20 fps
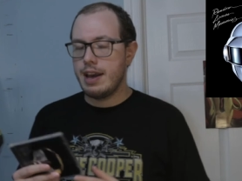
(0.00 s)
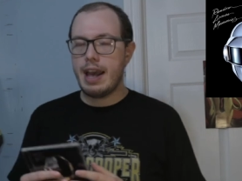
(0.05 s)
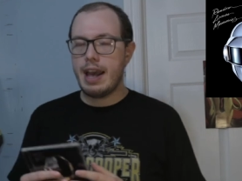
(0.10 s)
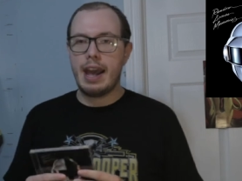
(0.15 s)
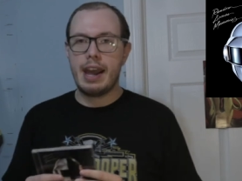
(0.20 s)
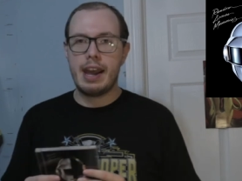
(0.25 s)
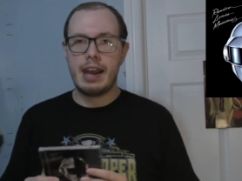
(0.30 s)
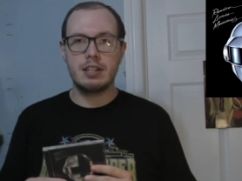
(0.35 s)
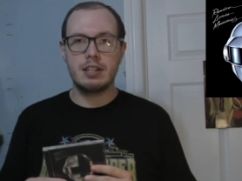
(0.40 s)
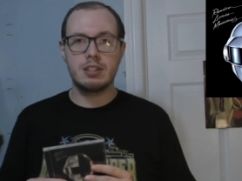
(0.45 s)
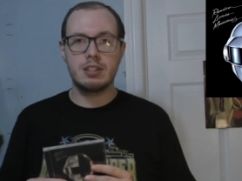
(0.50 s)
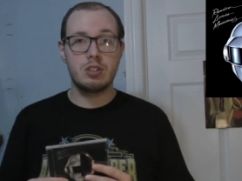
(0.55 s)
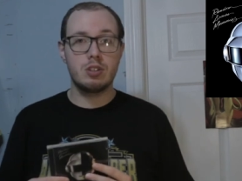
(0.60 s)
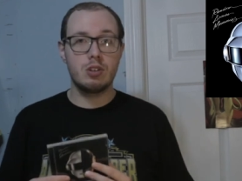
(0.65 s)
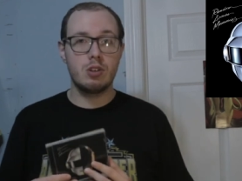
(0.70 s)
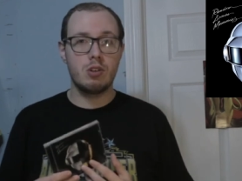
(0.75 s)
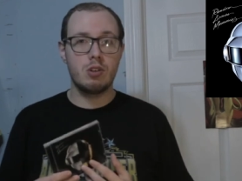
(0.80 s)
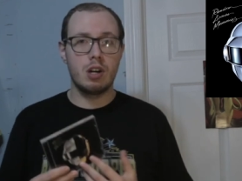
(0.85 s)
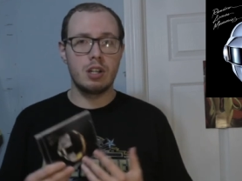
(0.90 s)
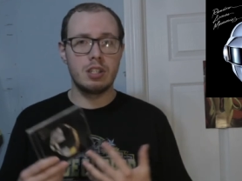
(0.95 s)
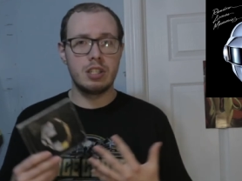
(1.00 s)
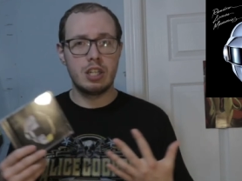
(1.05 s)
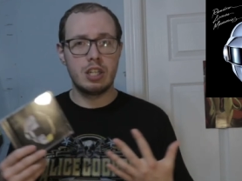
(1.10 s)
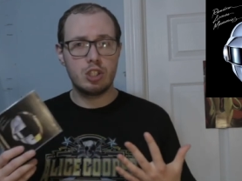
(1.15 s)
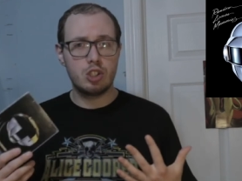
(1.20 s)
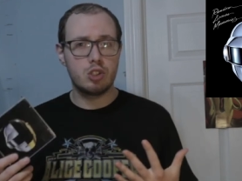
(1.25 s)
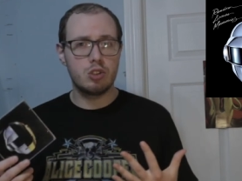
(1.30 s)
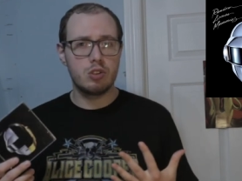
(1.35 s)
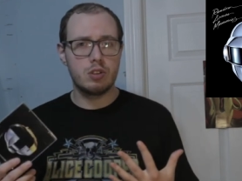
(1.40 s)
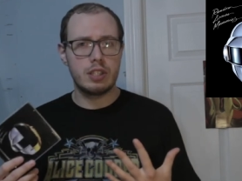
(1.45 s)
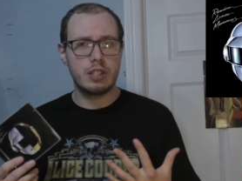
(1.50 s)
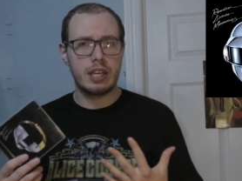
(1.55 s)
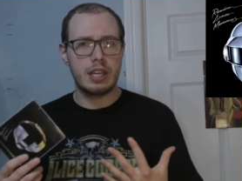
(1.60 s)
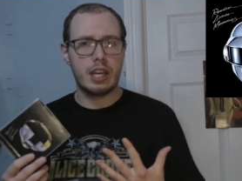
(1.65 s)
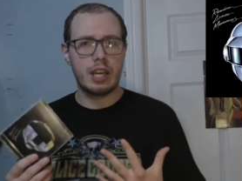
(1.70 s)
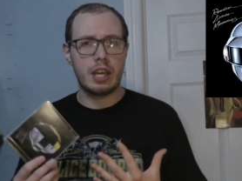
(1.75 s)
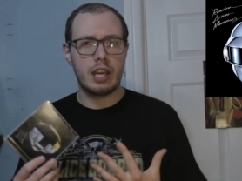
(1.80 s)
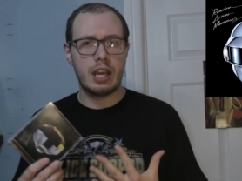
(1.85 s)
And so initially,